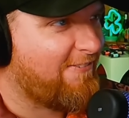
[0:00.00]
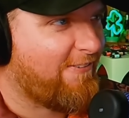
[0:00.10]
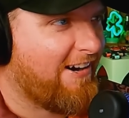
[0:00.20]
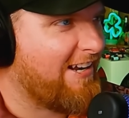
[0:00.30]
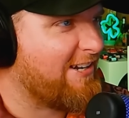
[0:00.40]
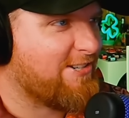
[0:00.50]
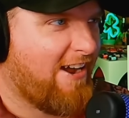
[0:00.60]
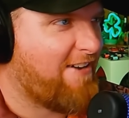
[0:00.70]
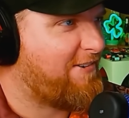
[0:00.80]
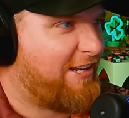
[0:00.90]
What a
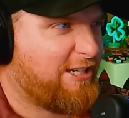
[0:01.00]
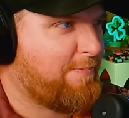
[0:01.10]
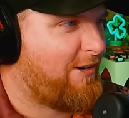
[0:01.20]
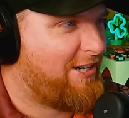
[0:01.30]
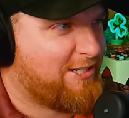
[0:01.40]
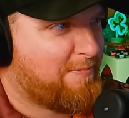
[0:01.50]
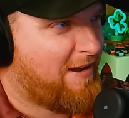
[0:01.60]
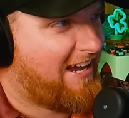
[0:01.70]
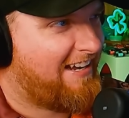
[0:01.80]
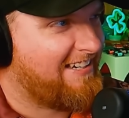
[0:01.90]
driving experience,
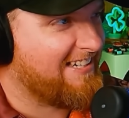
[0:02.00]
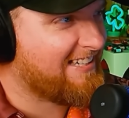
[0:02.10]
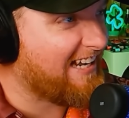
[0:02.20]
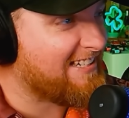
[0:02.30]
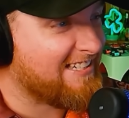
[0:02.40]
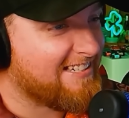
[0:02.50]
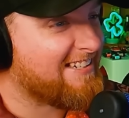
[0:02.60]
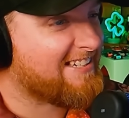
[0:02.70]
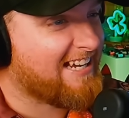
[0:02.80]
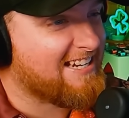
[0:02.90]
man. This is
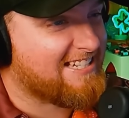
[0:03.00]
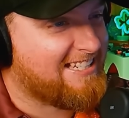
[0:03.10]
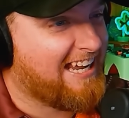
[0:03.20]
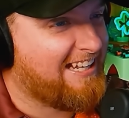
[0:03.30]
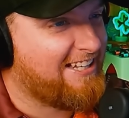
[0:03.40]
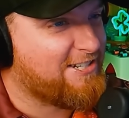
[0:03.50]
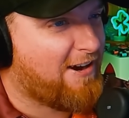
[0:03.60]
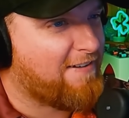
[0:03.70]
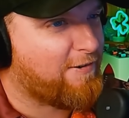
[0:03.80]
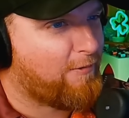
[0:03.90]
this guy's daily
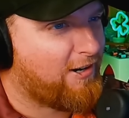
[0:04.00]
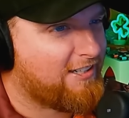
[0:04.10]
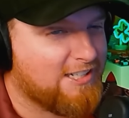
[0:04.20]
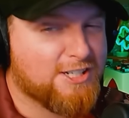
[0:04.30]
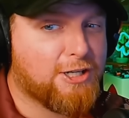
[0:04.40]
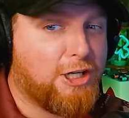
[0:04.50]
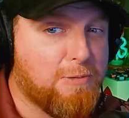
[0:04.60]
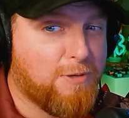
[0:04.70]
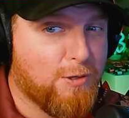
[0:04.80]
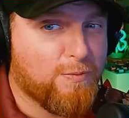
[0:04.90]
drive to work. This is a
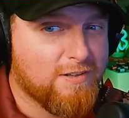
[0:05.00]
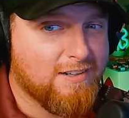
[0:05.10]
commute.